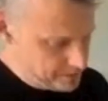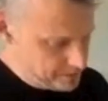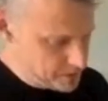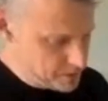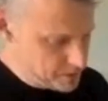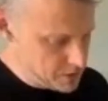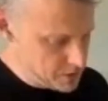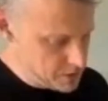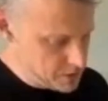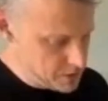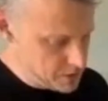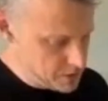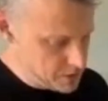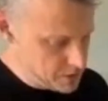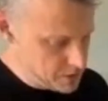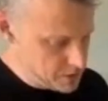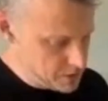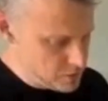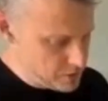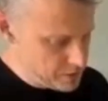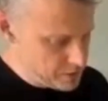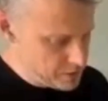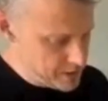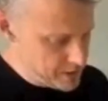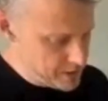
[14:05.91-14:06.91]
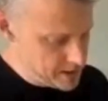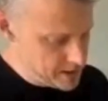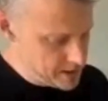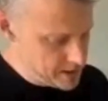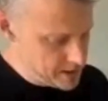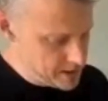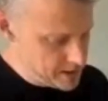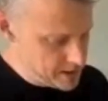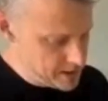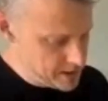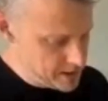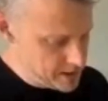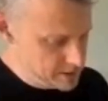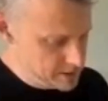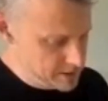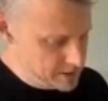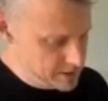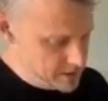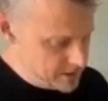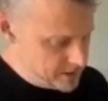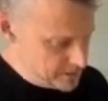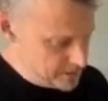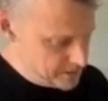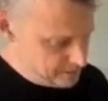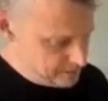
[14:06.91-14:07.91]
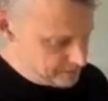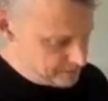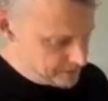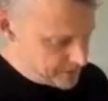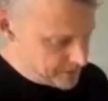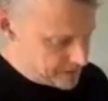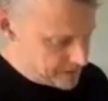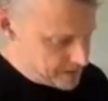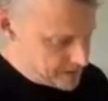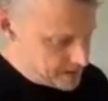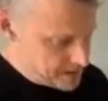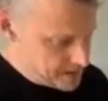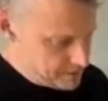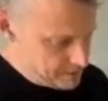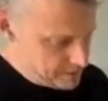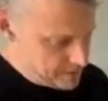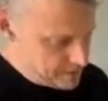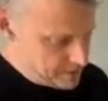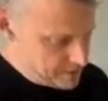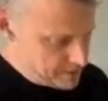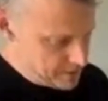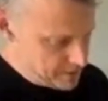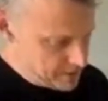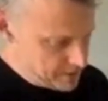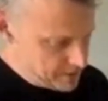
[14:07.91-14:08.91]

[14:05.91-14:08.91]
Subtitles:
I'm not sure what that is in